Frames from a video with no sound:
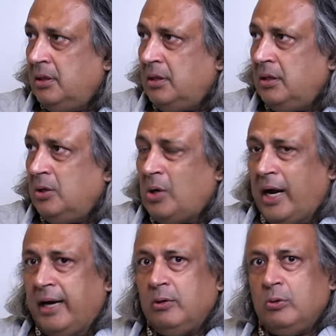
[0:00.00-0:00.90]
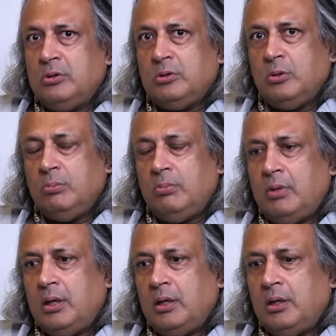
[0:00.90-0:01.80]
and also
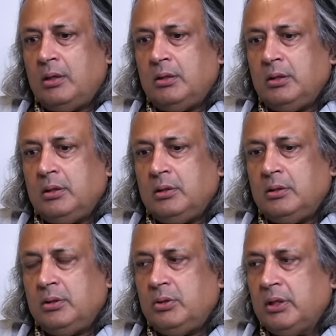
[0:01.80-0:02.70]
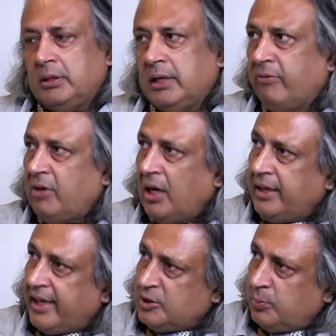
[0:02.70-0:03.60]
the
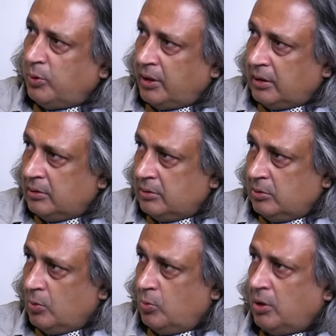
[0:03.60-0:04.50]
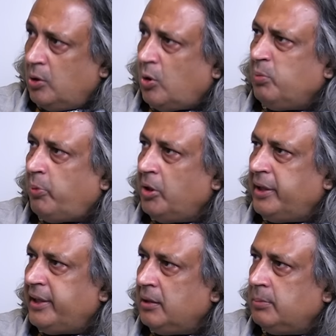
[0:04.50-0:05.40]
Afghan diaspora were
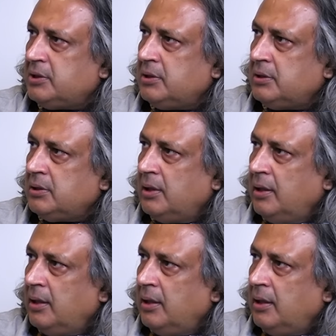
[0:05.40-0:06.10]
non-political business